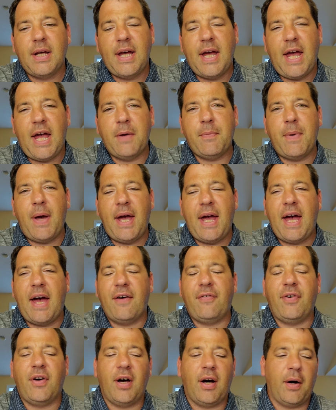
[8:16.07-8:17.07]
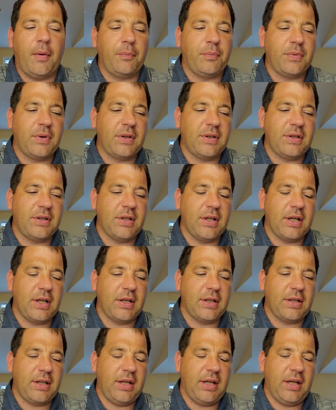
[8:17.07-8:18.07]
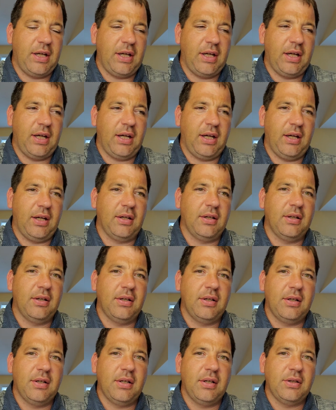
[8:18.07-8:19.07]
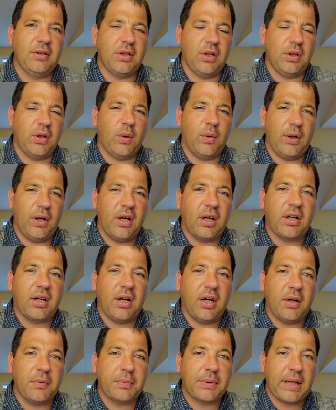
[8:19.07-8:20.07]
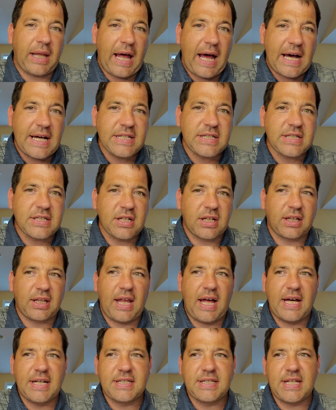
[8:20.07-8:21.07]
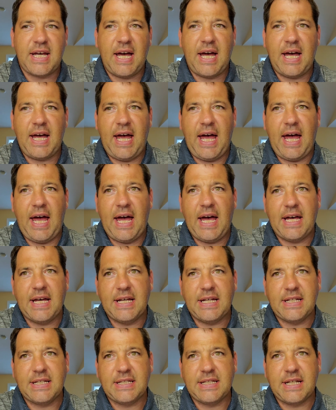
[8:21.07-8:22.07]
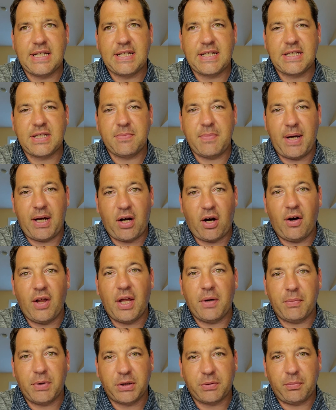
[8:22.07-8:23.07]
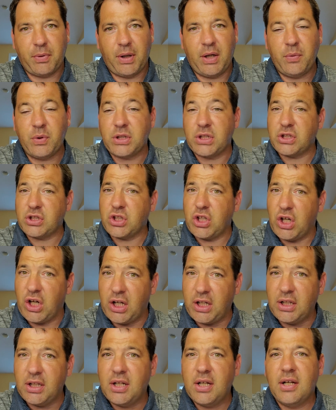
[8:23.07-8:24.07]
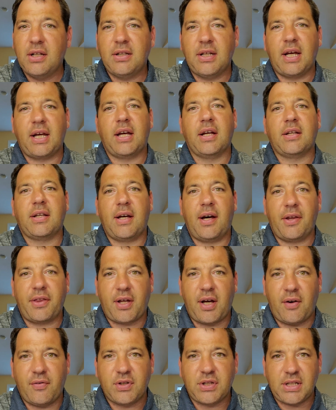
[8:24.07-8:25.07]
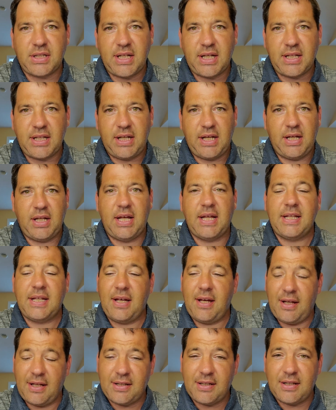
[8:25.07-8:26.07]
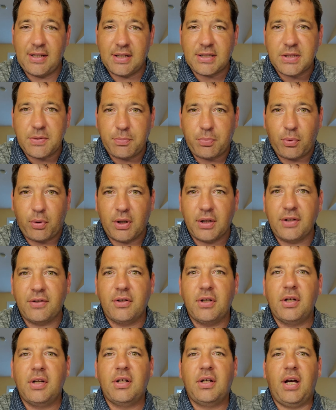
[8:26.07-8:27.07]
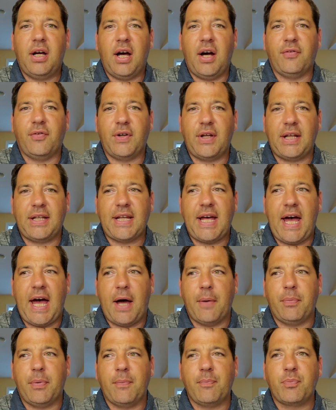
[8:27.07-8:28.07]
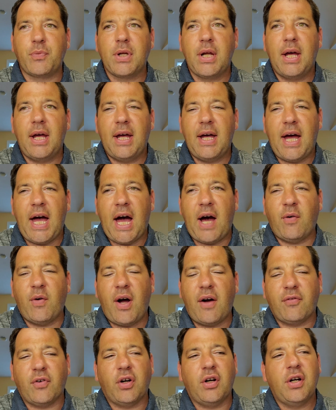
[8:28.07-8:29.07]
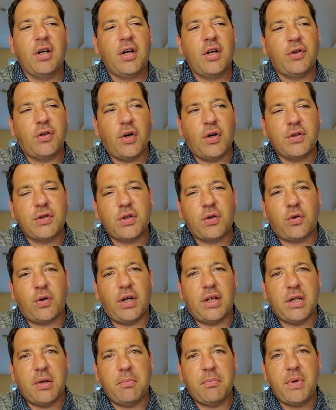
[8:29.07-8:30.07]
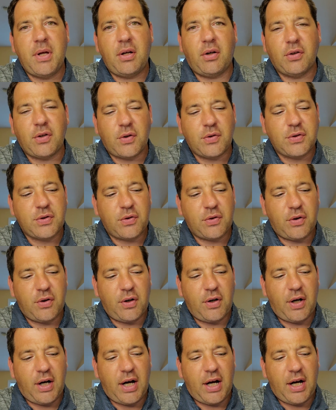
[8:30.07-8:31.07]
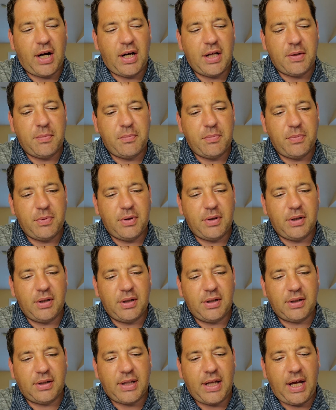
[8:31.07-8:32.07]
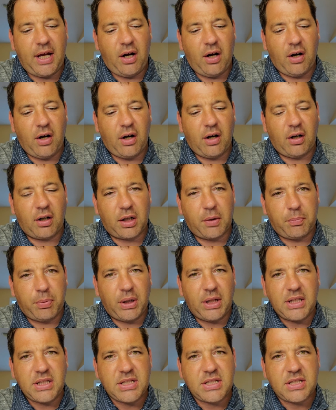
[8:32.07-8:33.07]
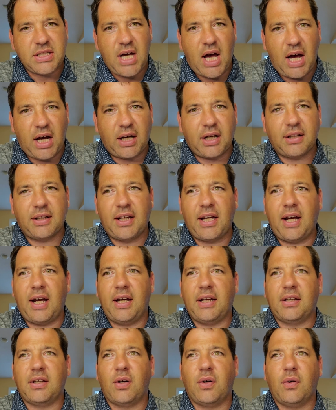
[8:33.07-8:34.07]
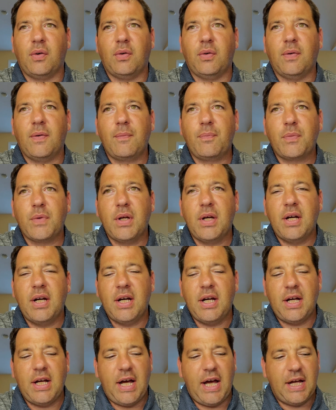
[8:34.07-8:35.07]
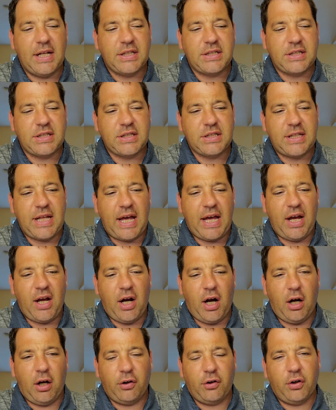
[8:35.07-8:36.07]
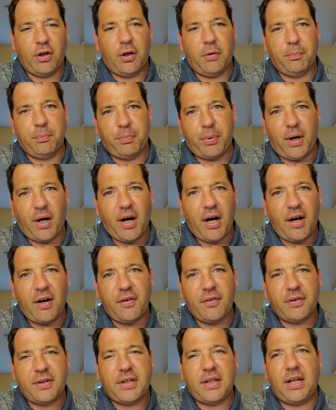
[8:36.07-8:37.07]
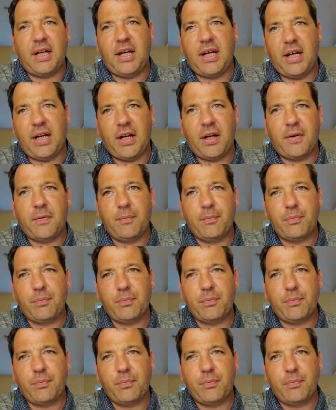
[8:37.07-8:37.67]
it may have helped the low income class, the class that doesn't make all that much money, which is good. They get the health coverage that they need, and it's important for that to happen. However, those who are in the middle, those who and they are completely stuck. They don't. It's they are they're above the